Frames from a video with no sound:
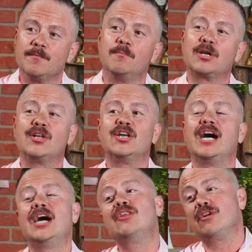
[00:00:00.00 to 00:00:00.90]
But on the
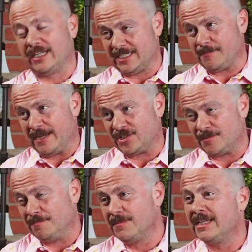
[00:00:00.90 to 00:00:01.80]
other end of the
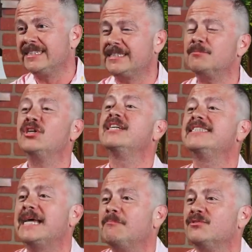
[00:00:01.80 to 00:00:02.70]
spectrum, some good
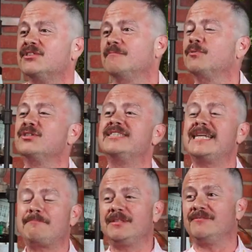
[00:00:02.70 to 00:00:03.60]
examples of
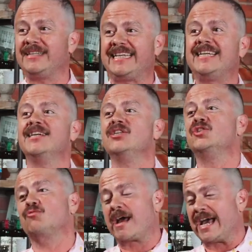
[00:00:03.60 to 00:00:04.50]
perceptibly
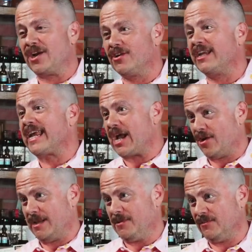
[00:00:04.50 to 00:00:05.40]
drier and higher
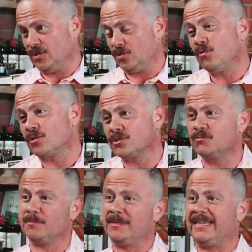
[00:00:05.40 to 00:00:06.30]
ABV liqueurs would be